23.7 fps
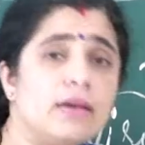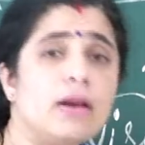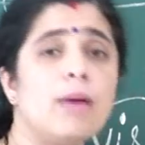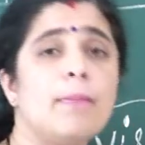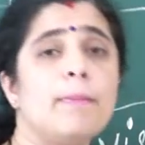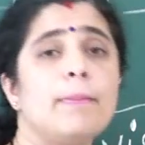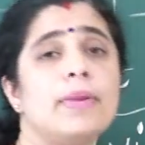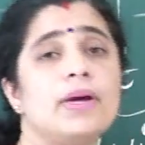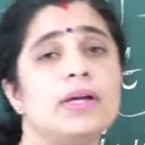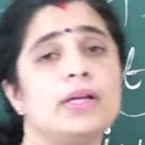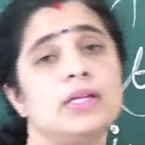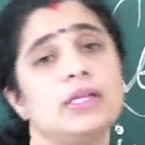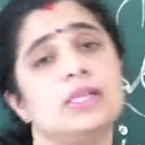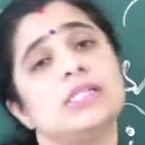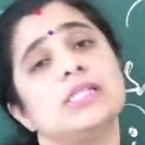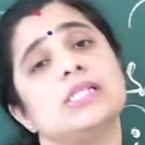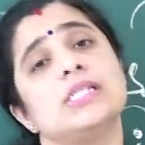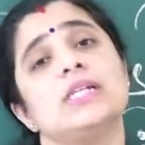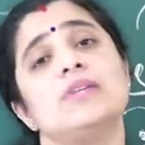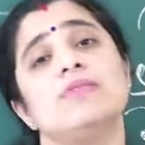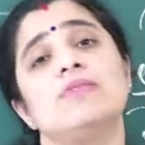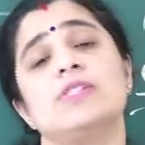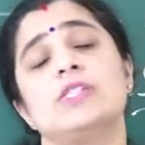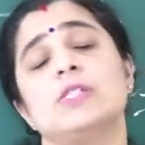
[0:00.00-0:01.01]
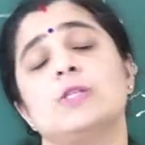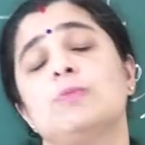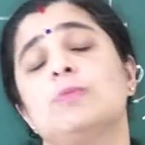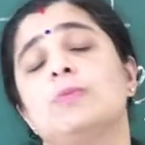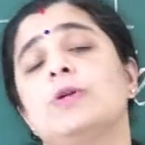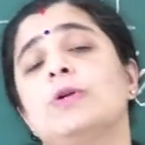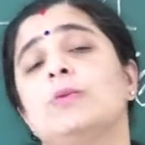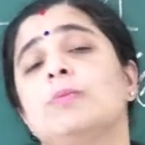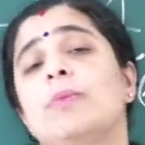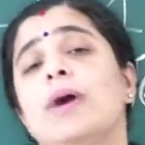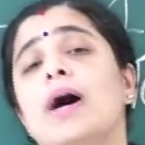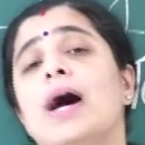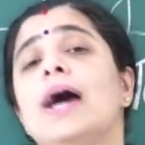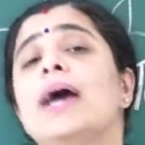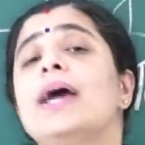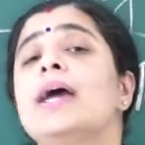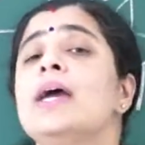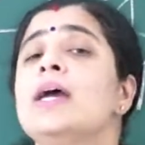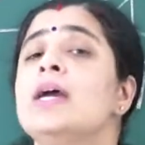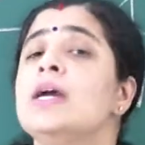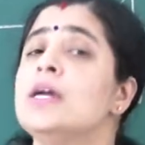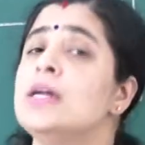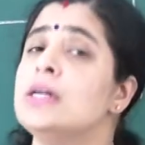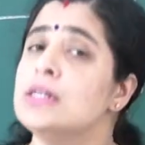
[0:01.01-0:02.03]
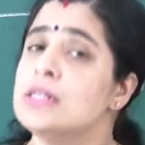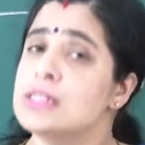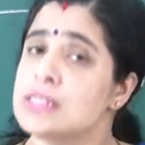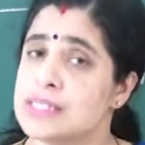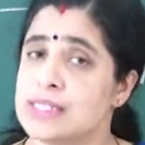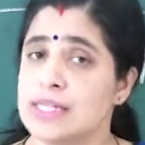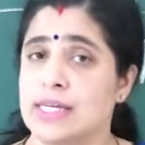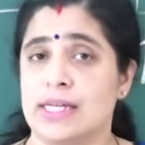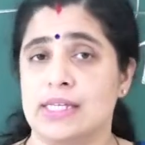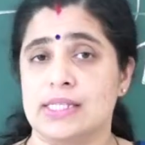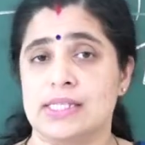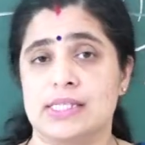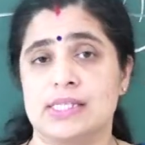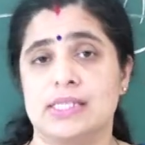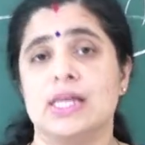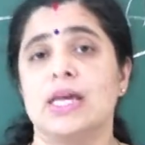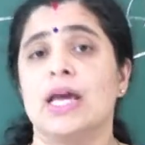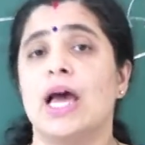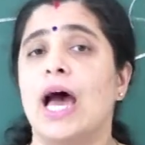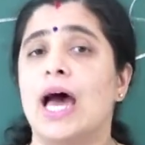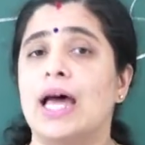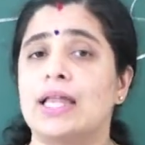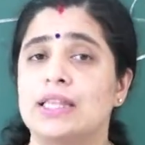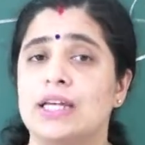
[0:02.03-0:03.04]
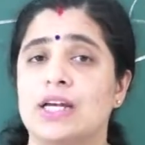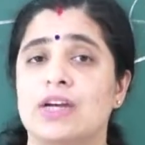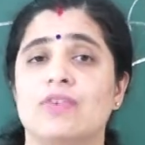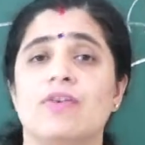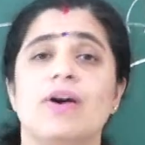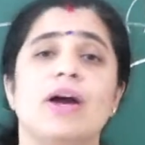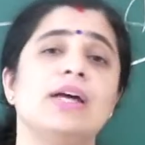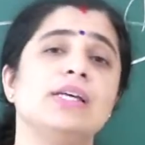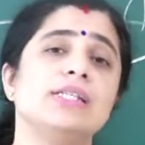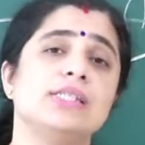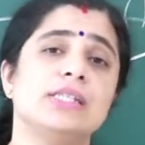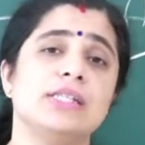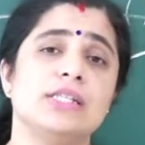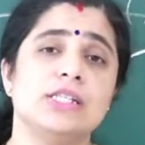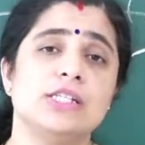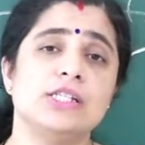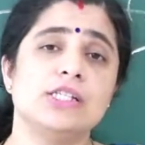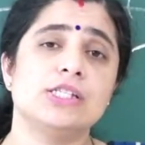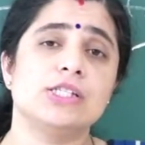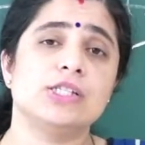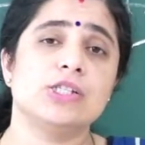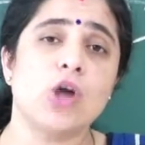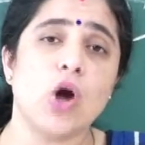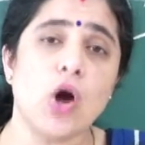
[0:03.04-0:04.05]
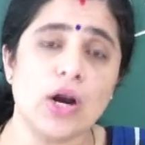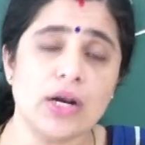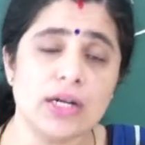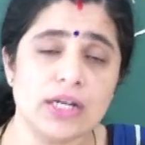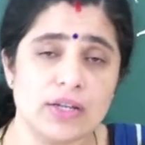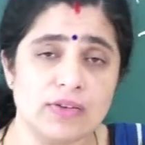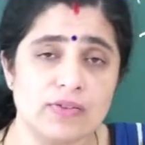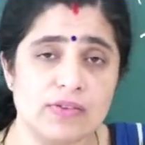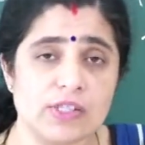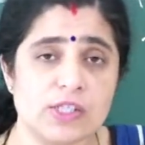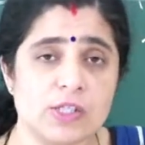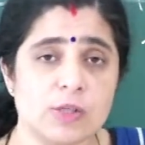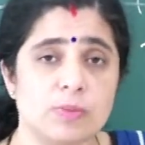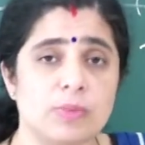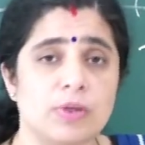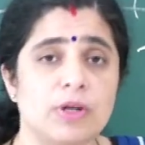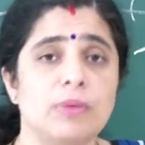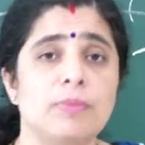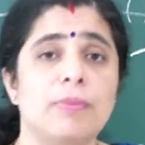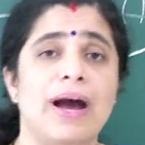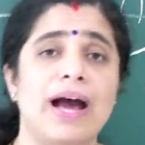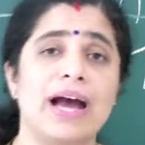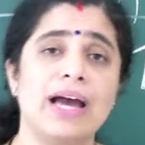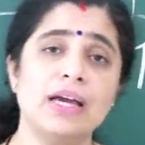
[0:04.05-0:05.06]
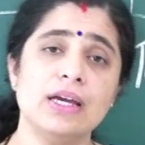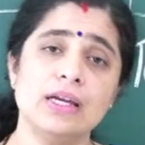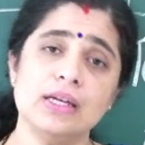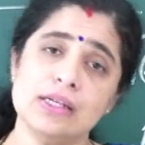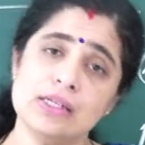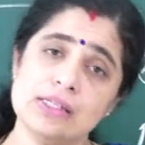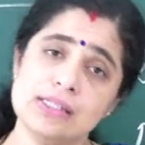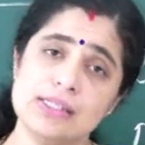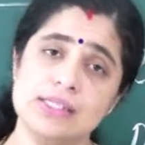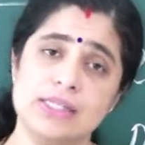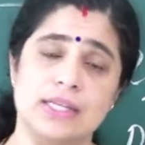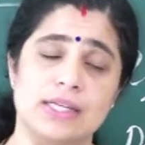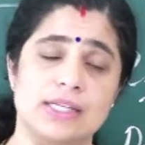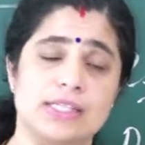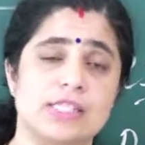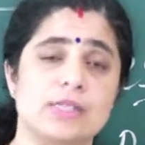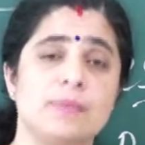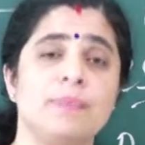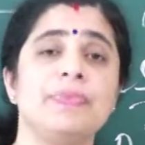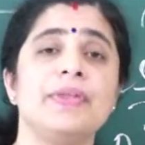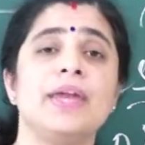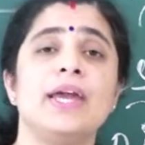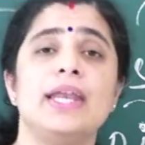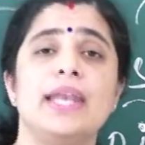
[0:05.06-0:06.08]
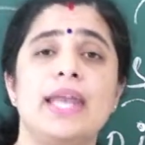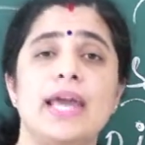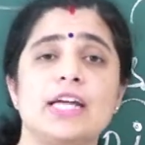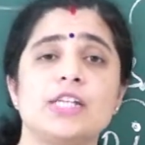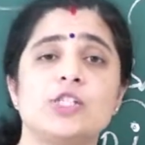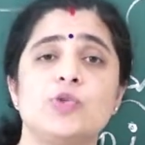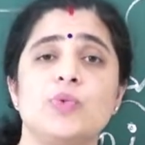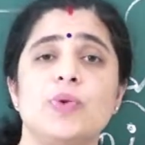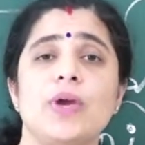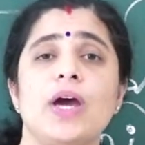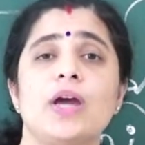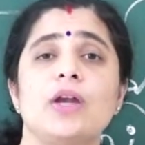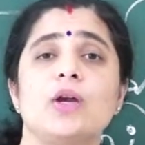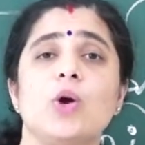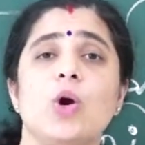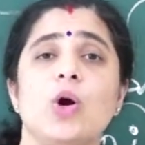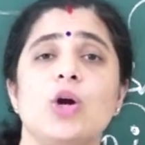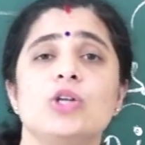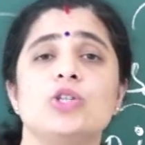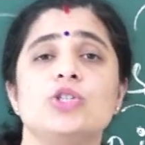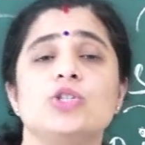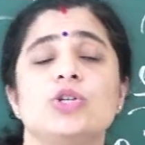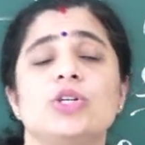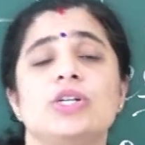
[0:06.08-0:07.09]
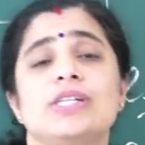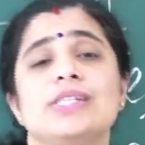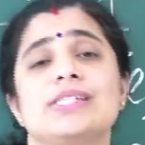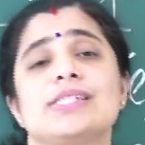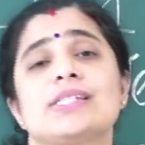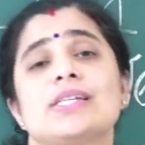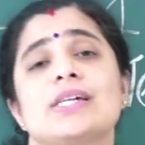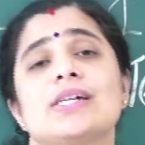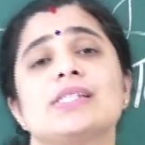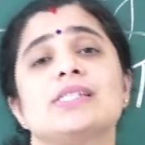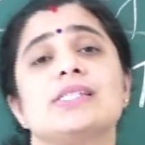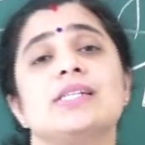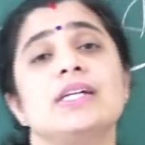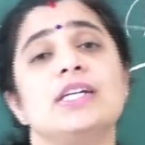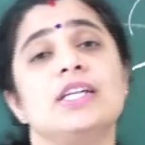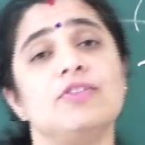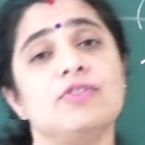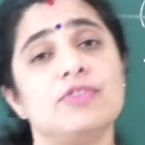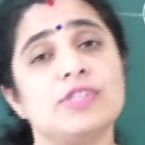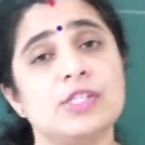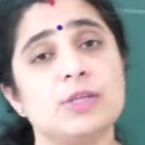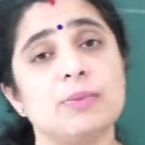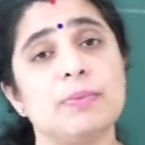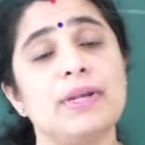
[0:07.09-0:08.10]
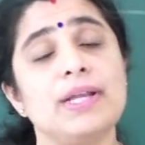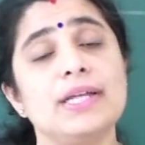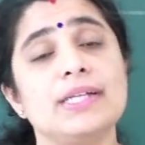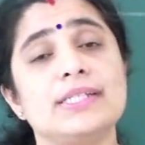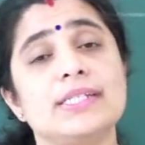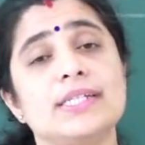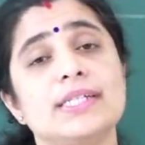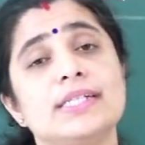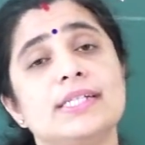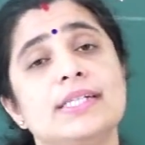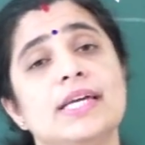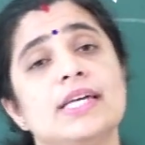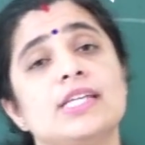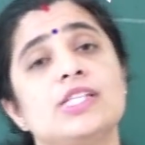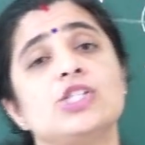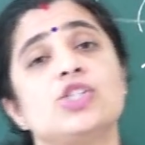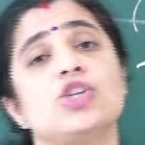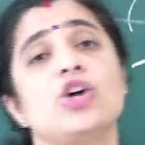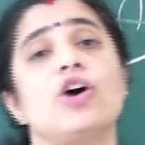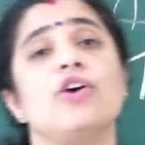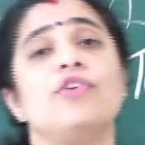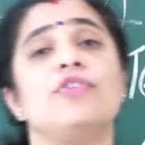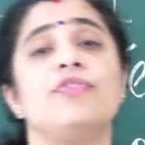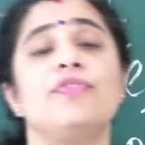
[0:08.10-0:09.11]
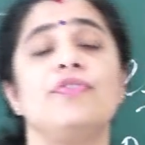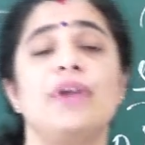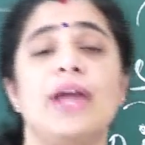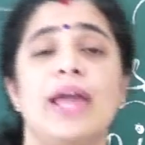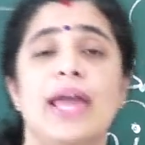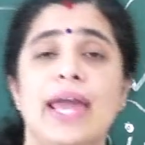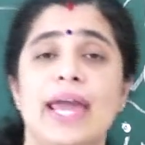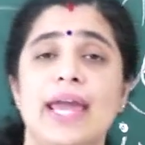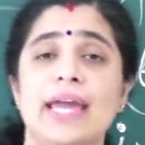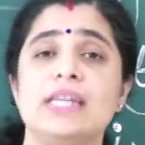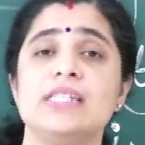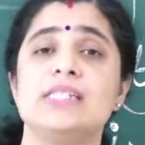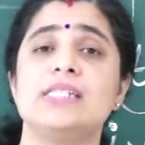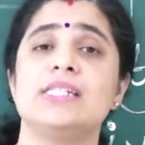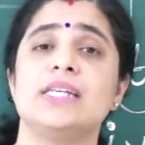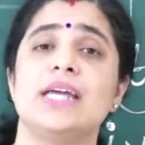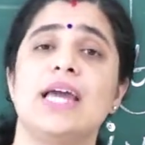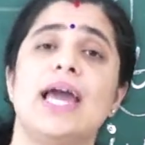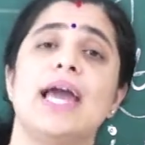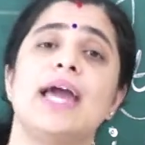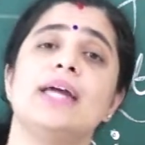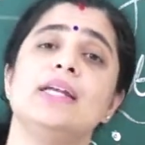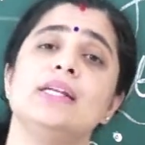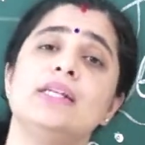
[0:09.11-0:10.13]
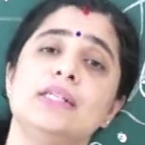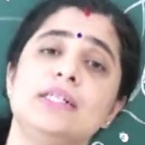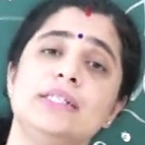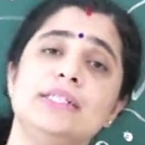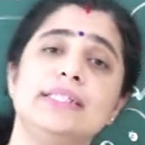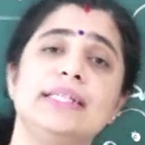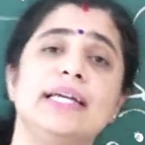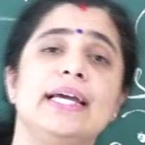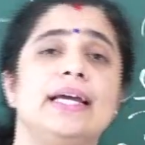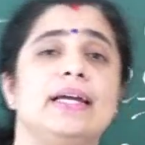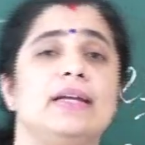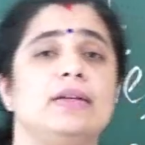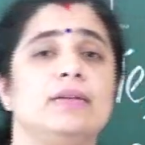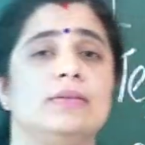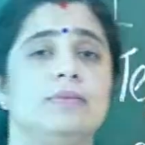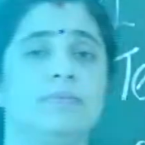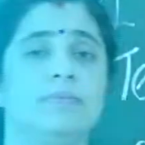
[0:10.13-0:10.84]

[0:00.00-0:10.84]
number is divisible by 6. Otherwise it is not divisible by 6. Next we are going to discuss the divisibility test of 8 and 10.